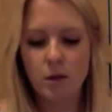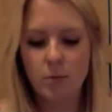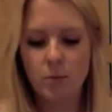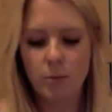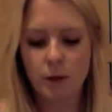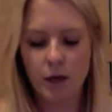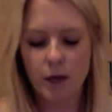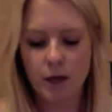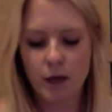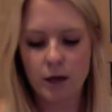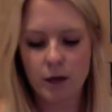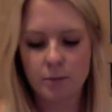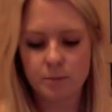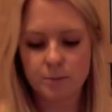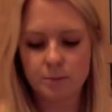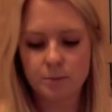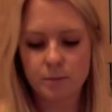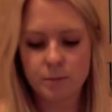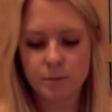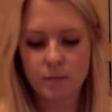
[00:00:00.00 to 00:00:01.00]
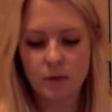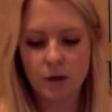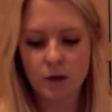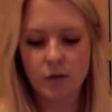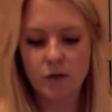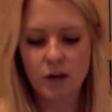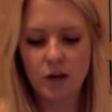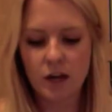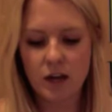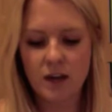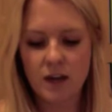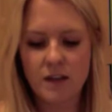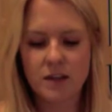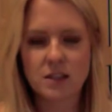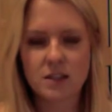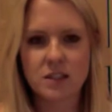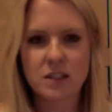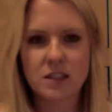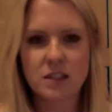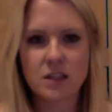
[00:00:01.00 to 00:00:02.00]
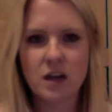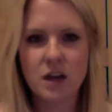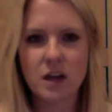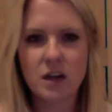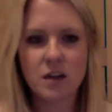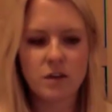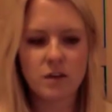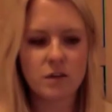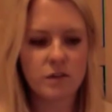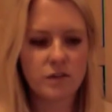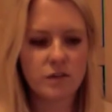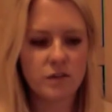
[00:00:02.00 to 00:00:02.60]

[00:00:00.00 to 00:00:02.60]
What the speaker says: But I really like this because it's kind of